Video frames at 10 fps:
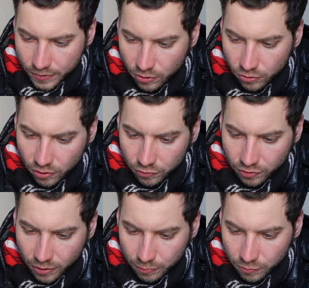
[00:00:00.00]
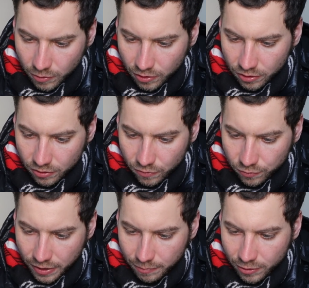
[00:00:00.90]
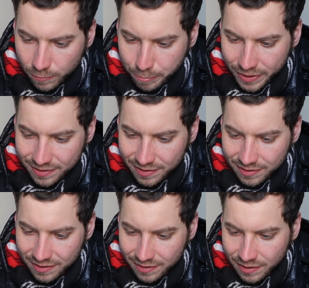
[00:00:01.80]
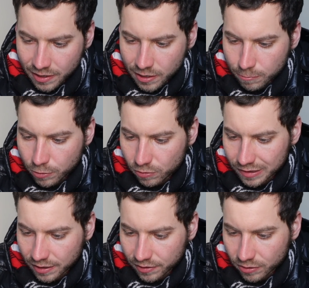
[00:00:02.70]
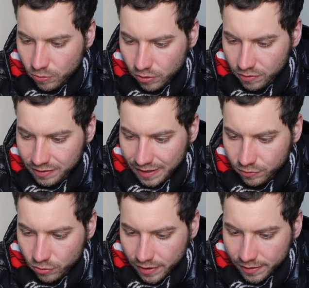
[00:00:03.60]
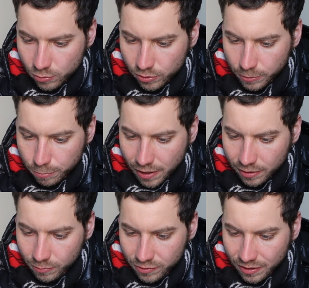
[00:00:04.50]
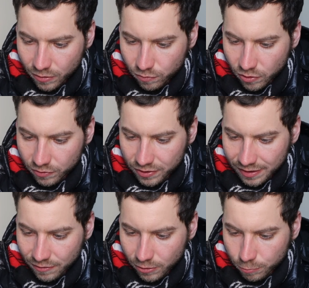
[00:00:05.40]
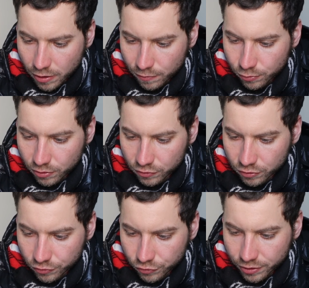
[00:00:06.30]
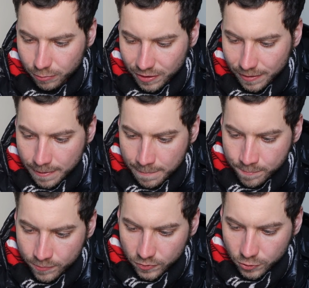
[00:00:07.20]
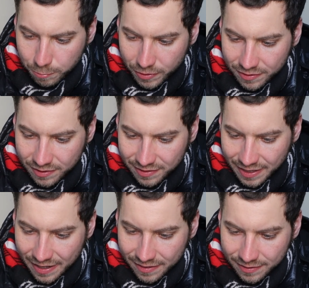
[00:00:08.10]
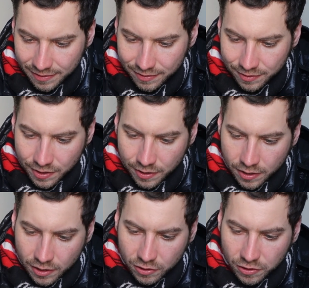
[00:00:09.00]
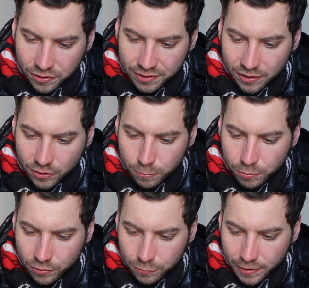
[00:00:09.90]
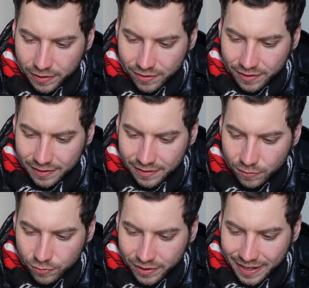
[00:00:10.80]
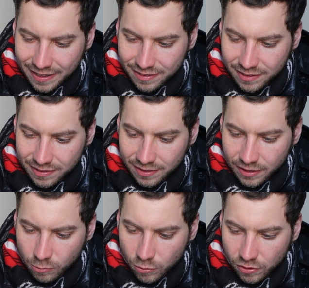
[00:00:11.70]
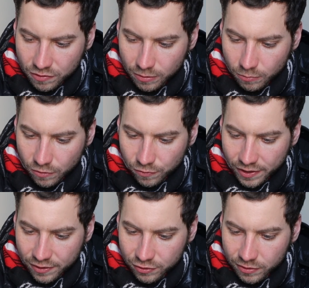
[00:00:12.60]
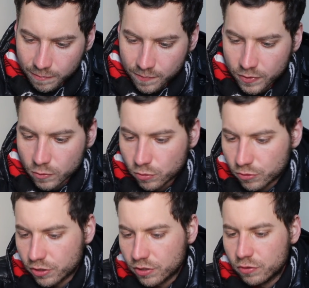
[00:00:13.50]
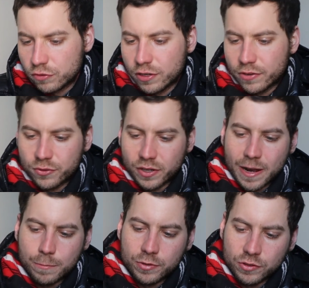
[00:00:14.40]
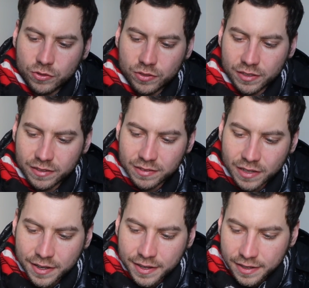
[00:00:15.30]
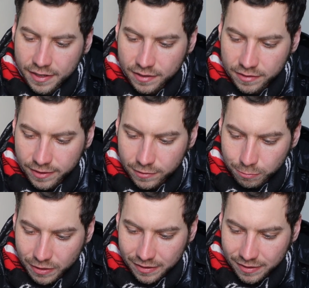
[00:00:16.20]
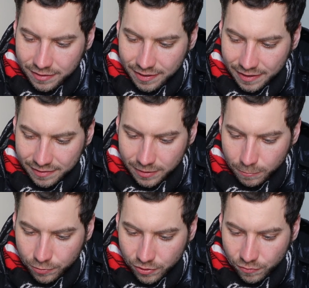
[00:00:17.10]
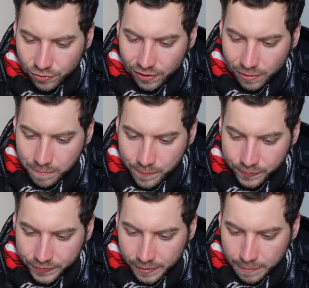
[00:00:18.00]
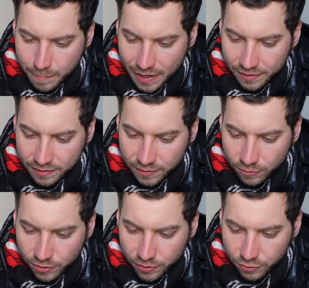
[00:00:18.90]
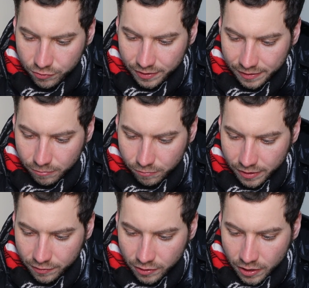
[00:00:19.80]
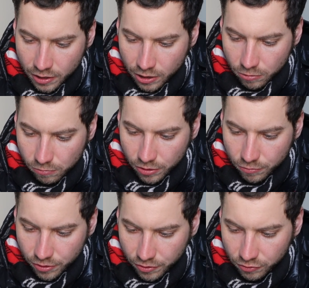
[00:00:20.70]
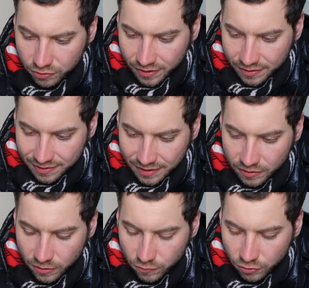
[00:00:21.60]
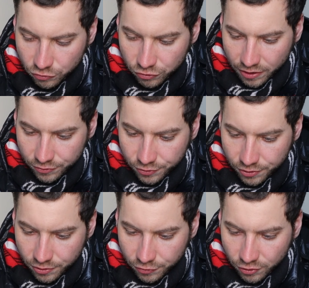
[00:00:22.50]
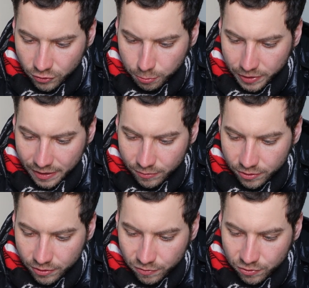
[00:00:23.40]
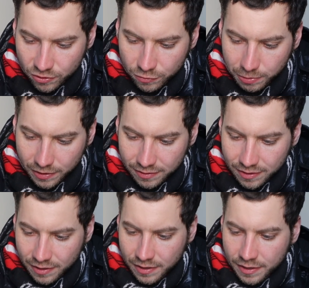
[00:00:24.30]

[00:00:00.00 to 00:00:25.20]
It would also help smaller family-owned businesses, but without the horizontal equity problems that are involved in giving preferential treatment to business assets. Closing loopholes by creating different assets in a more similar fashion would reduce sheltering opportunities and thus make the tax simpler and fairer. Modestly reducing rates would reduce the incentive to shelter or change behavior in the first place.